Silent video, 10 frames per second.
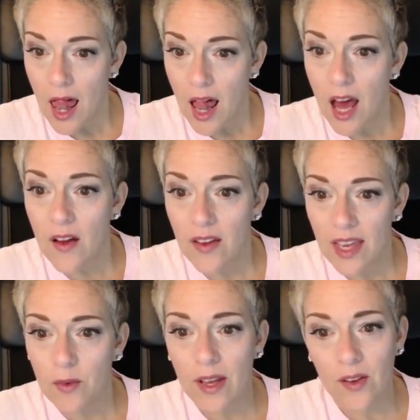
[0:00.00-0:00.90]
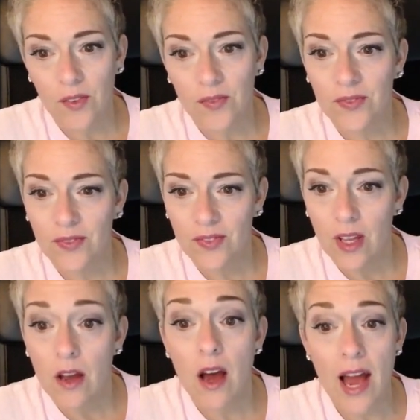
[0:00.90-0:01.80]
Oh, yeah. Well,
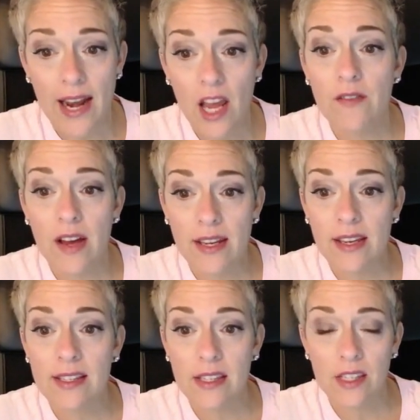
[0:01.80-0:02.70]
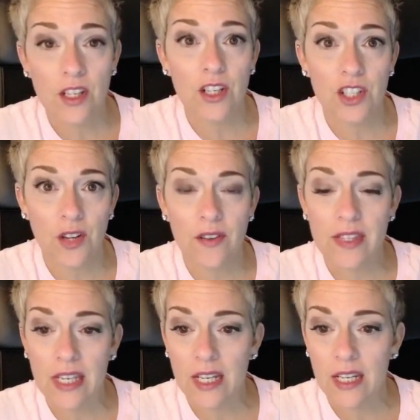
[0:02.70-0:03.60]
I know Vikings is a good show. I've
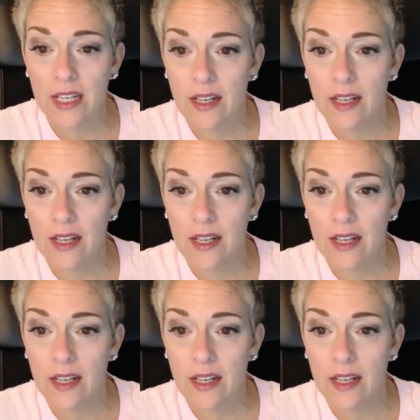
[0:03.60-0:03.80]
seen it.